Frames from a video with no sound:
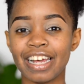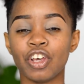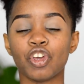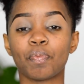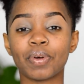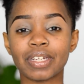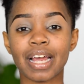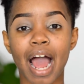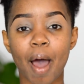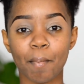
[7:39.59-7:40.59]
You're
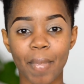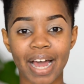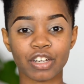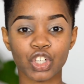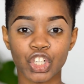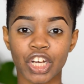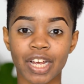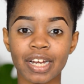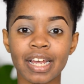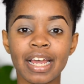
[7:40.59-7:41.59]
putting a matte
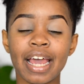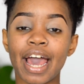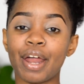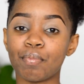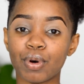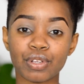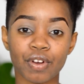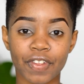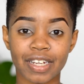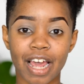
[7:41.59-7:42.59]
shade, and most
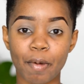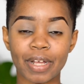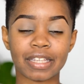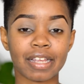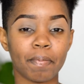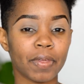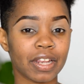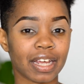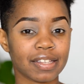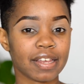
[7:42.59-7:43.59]
of the time it's
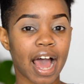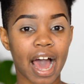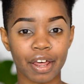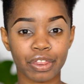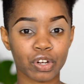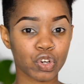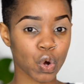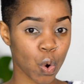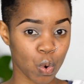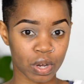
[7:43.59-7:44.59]
something that's earth
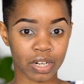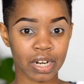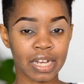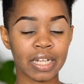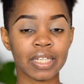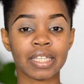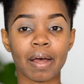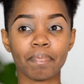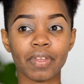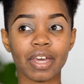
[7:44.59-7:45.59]
toned,
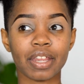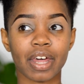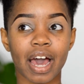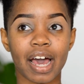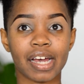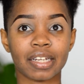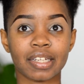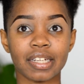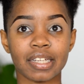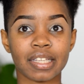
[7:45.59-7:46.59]
something
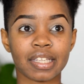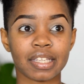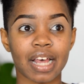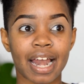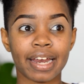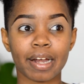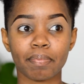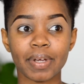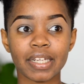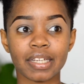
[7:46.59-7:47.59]
that is a little
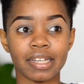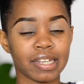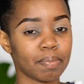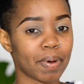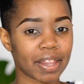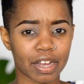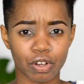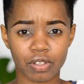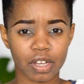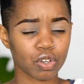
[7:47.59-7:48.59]
bit deeper than
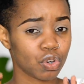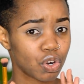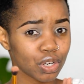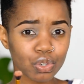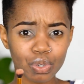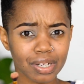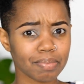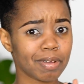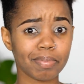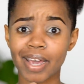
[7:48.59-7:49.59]
your skin tone. Not too
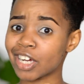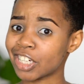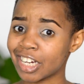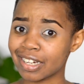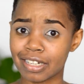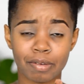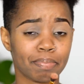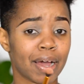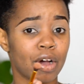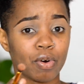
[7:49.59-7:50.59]
deep, maybe a shade
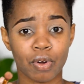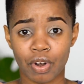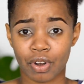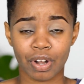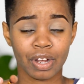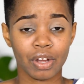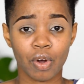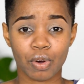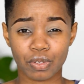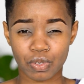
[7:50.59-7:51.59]
deeper
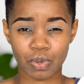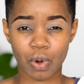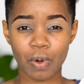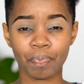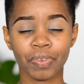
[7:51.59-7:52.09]
or so.